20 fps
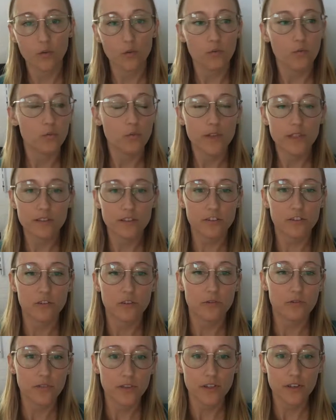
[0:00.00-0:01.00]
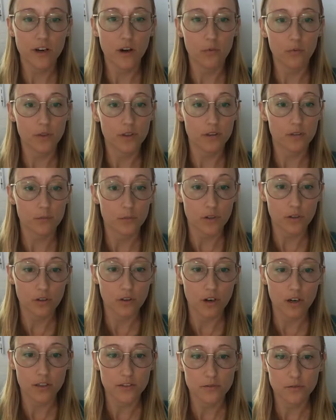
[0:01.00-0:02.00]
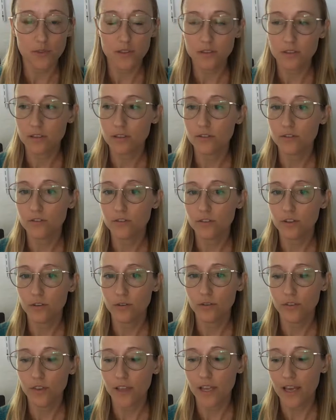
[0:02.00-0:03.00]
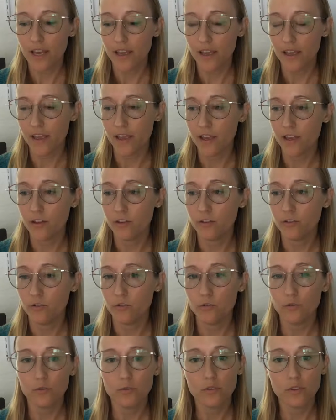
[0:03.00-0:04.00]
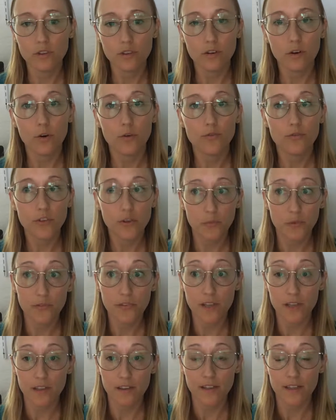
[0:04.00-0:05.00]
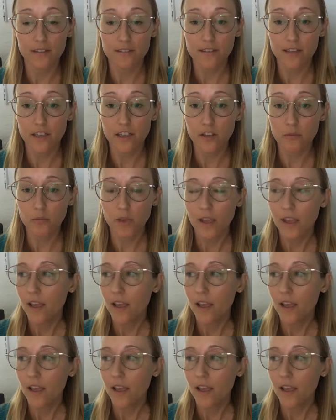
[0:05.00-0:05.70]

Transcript: ways that you can figure out what the cause was, so that you can hopefully prevent it next time.